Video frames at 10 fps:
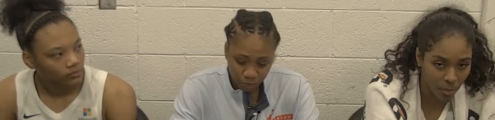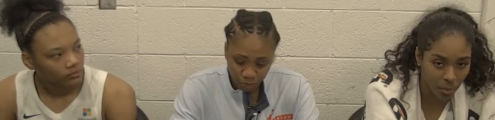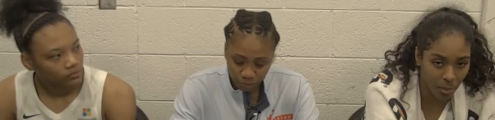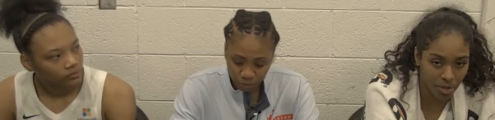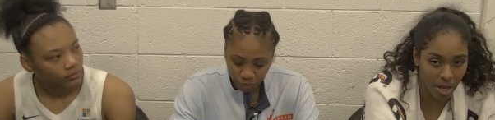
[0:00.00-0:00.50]

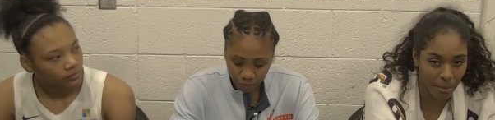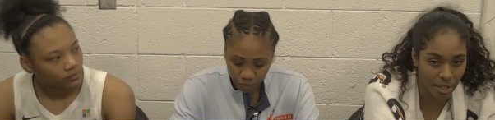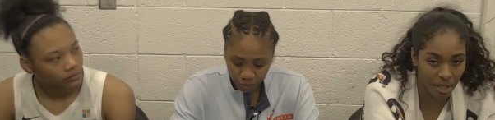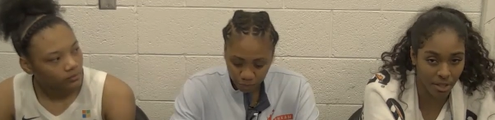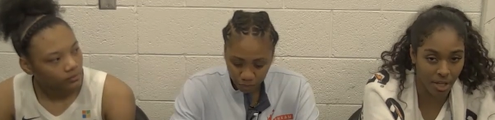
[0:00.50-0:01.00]
Speaker 1: we're
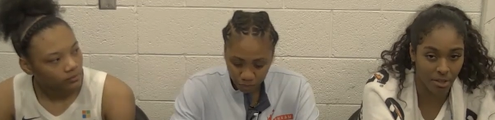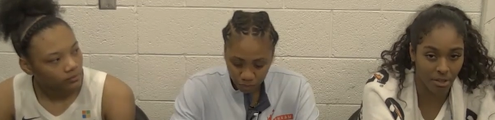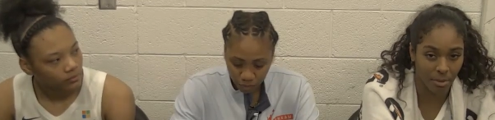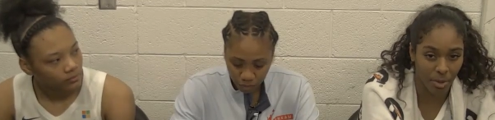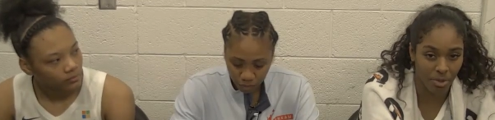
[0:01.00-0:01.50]
dominant in there in
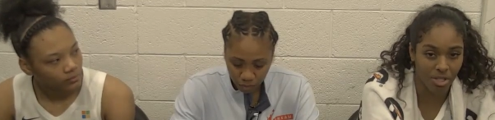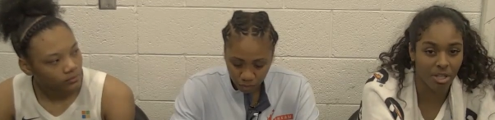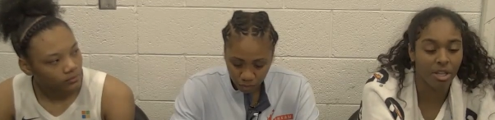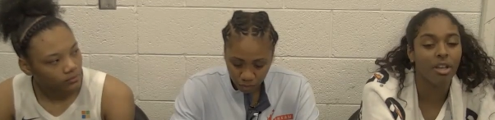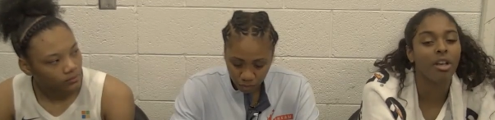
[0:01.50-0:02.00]
the post.
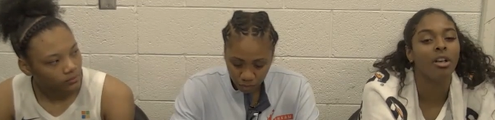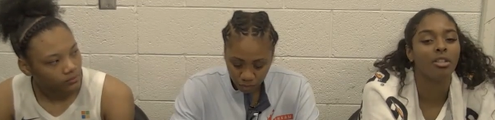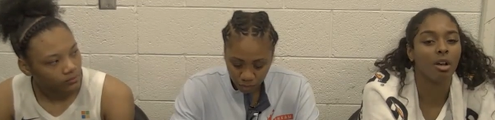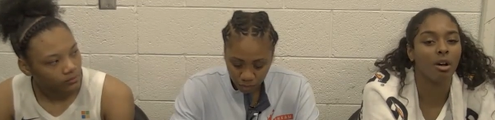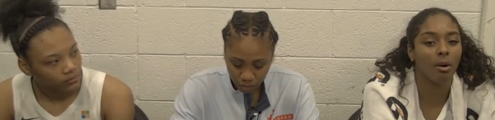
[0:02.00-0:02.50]

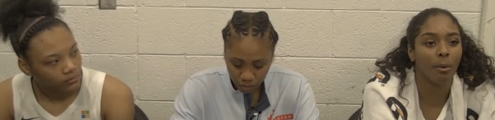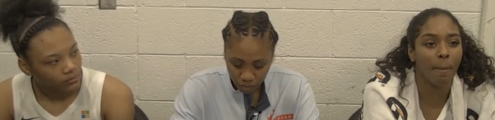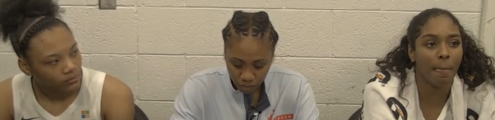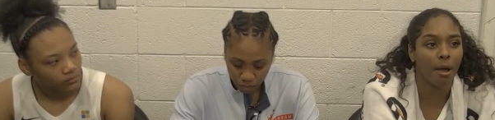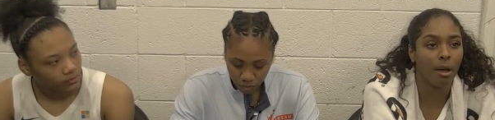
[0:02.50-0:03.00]
So
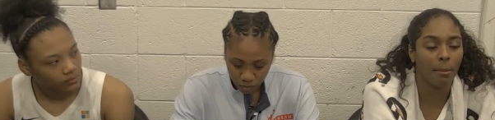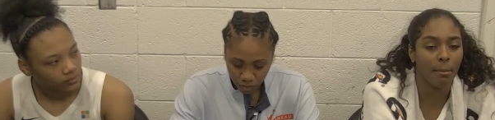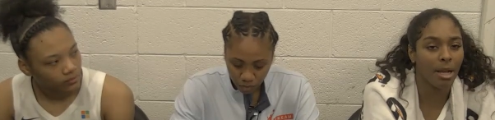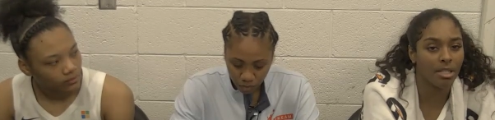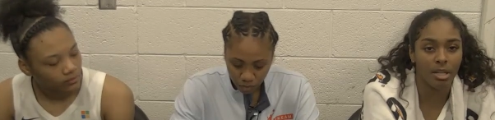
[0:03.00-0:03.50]
um, my
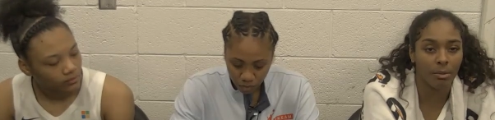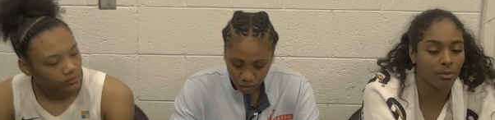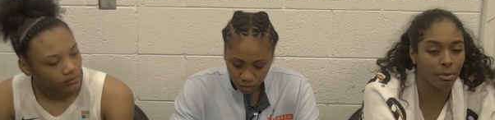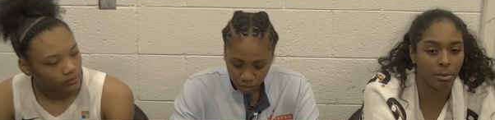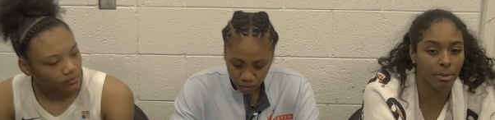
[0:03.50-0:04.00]
mindset
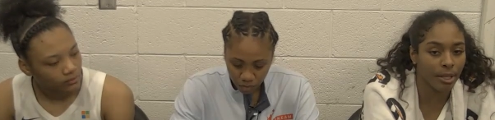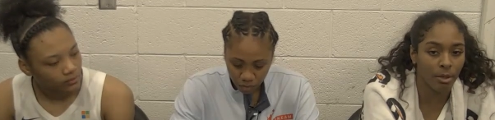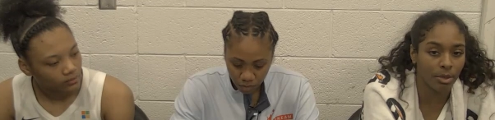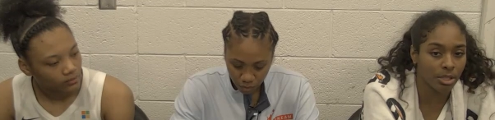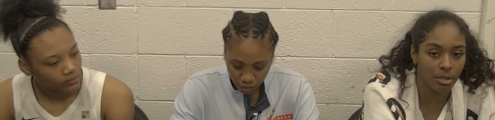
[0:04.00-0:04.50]
from the beginning
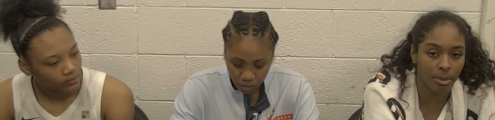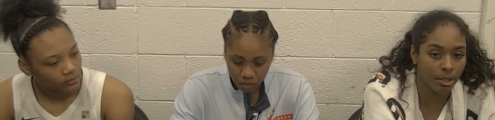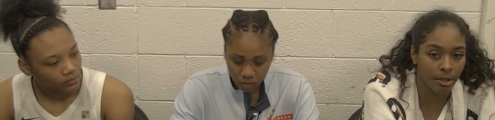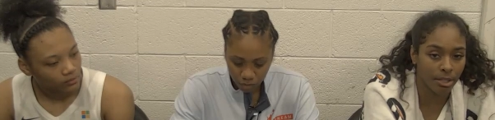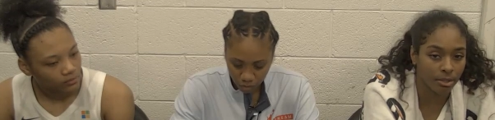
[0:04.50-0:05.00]
was just to be
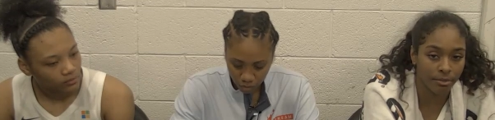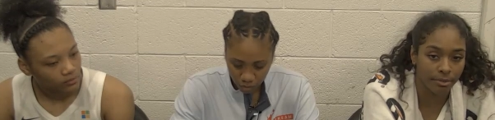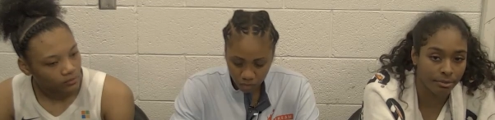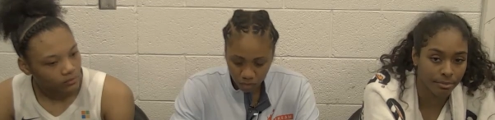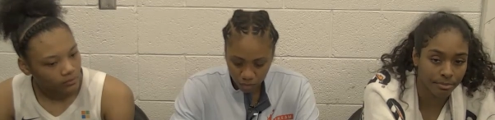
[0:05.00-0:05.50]
aggressive.
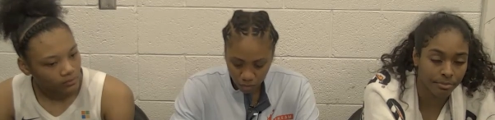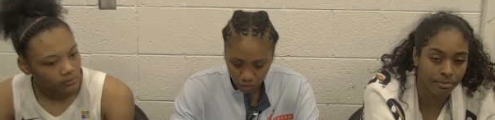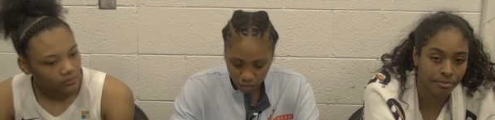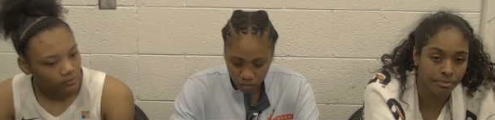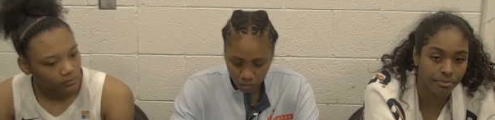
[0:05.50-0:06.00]

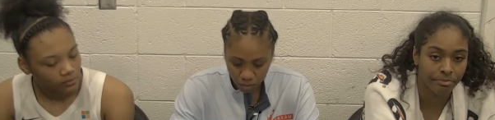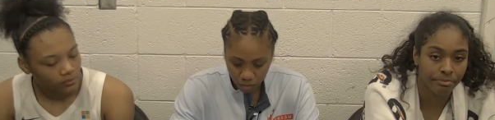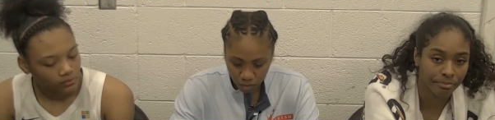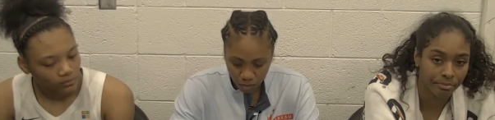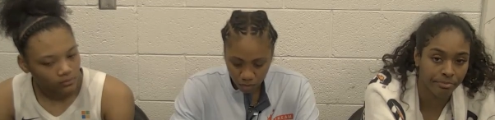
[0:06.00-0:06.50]

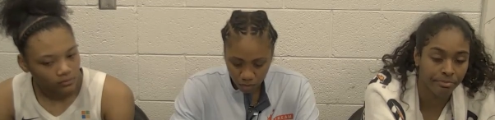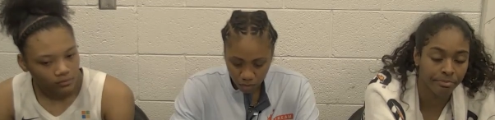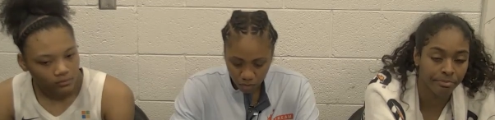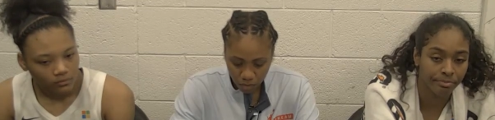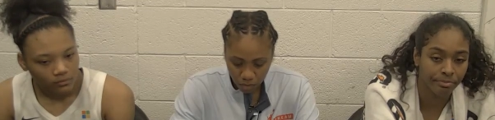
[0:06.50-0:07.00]
Yeah.
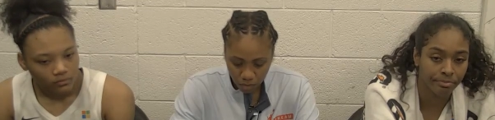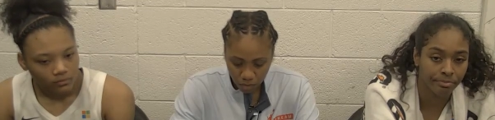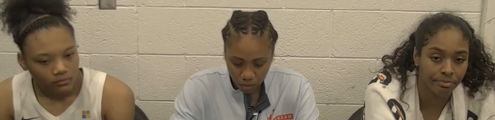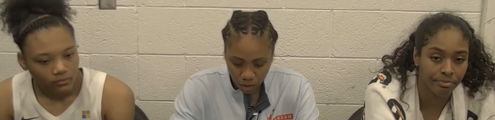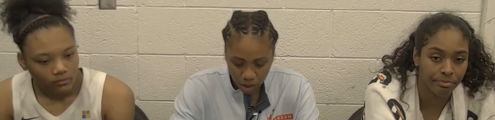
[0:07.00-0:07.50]

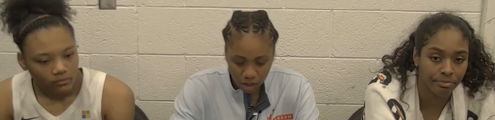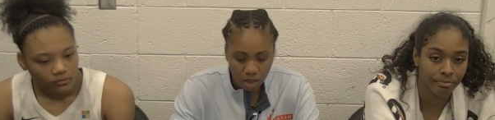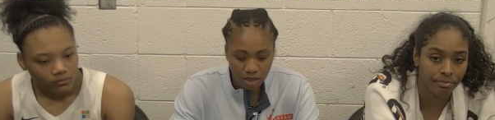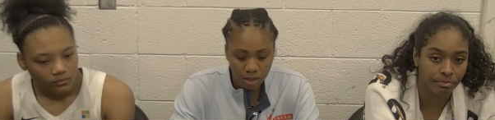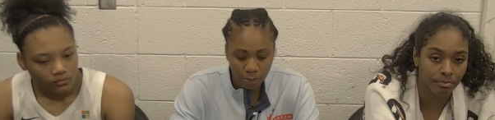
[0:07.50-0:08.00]
Yeah, I
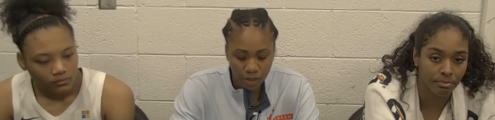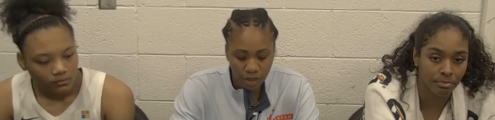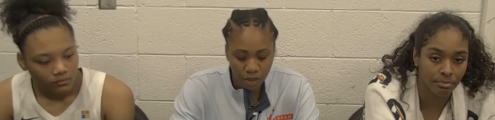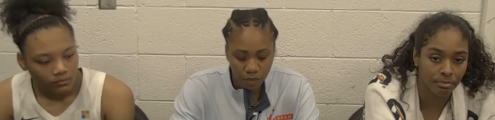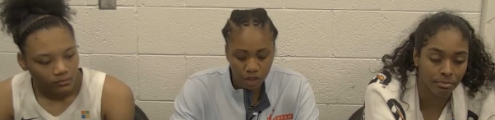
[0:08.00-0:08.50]
thought CP
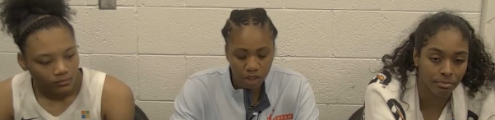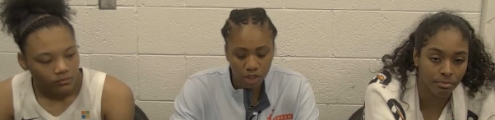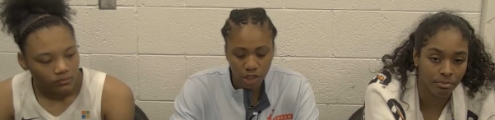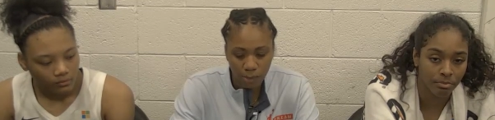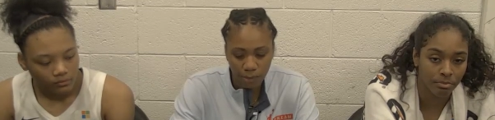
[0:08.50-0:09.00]
did a really good
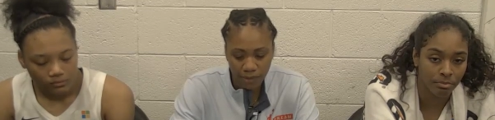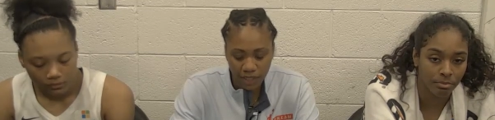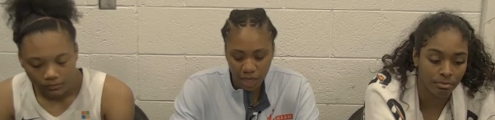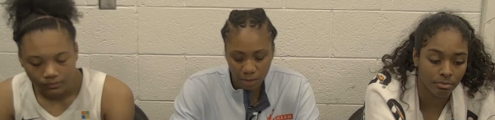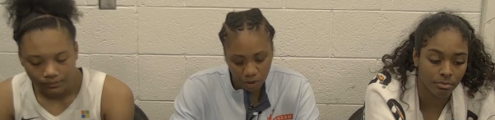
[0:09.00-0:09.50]
job of
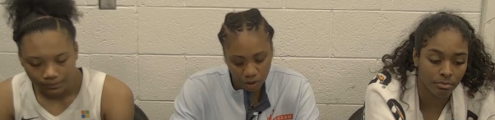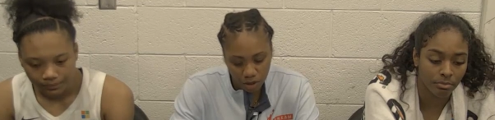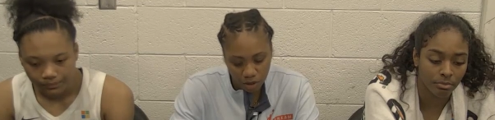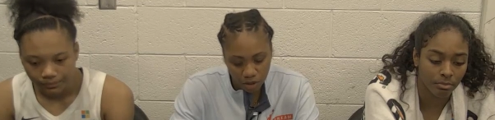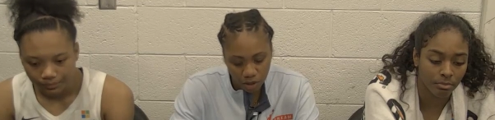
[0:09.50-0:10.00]
establishing
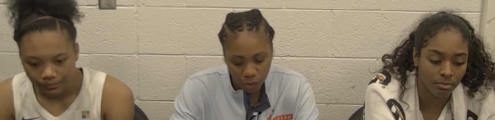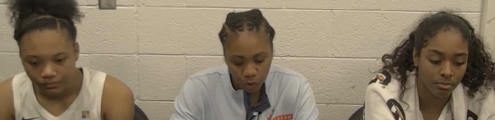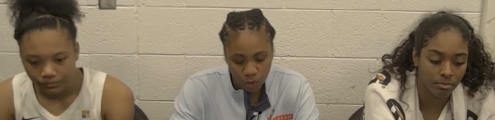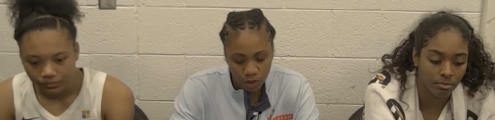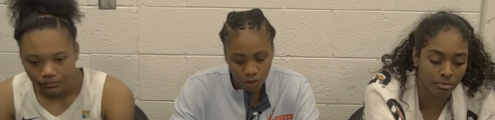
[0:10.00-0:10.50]
herself,
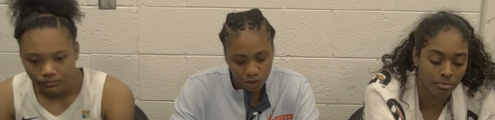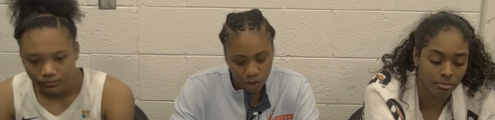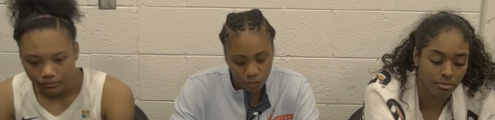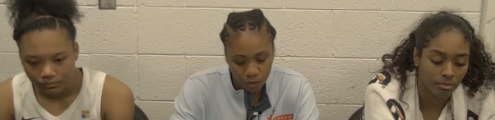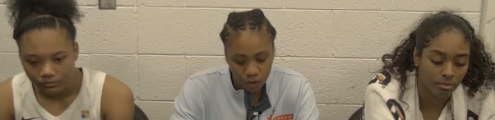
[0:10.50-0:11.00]
showing
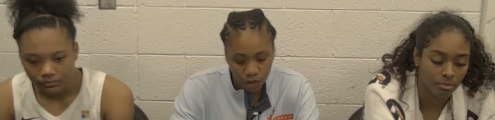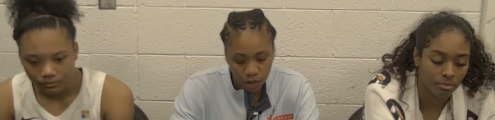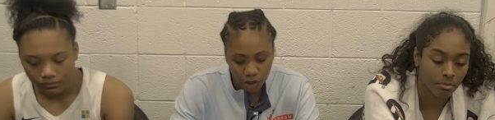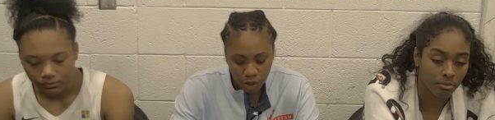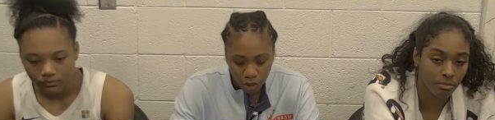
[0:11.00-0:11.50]
herself
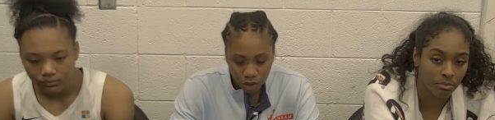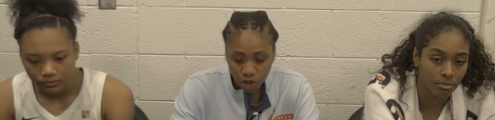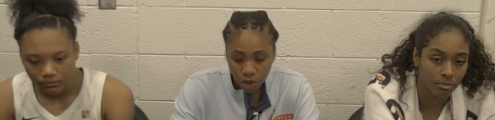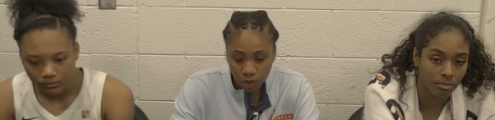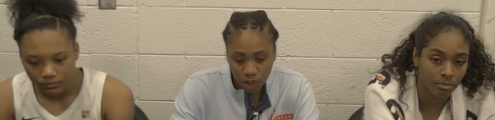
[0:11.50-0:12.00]
early,
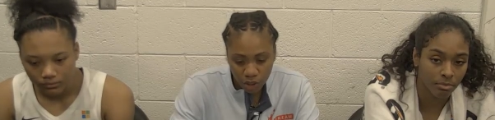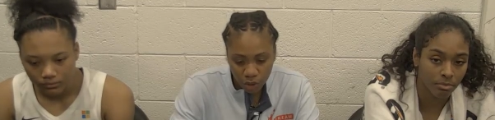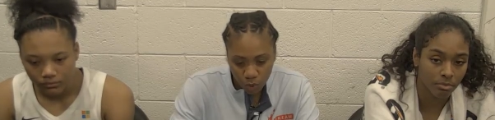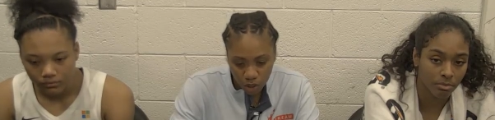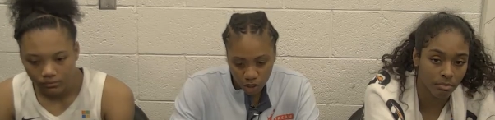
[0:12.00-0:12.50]
showing that she
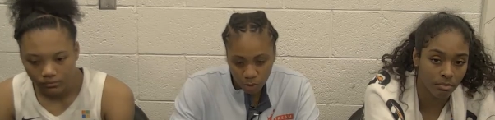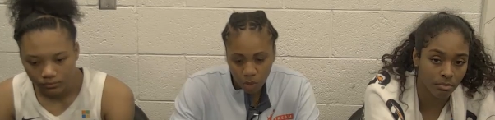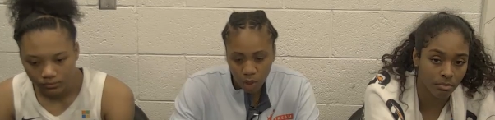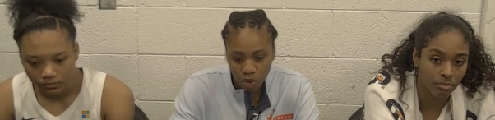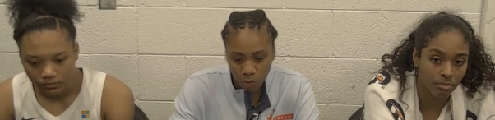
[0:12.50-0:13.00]
wanted the
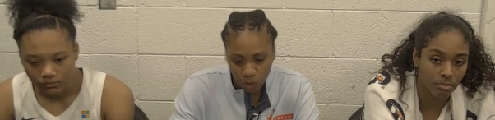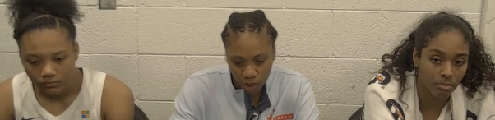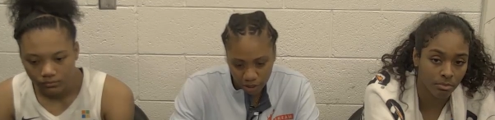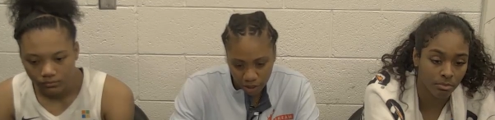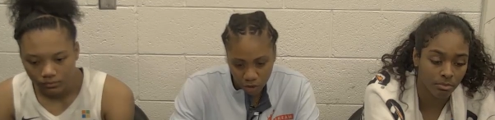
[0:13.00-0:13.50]
ball, she
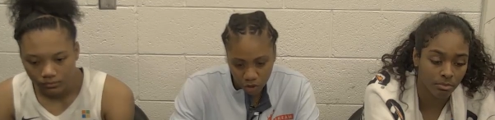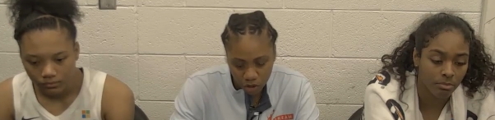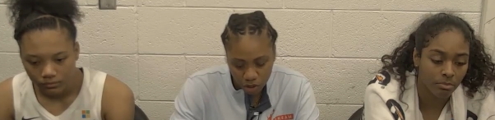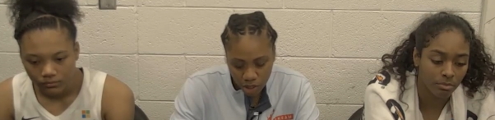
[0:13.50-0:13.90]
wanted touches,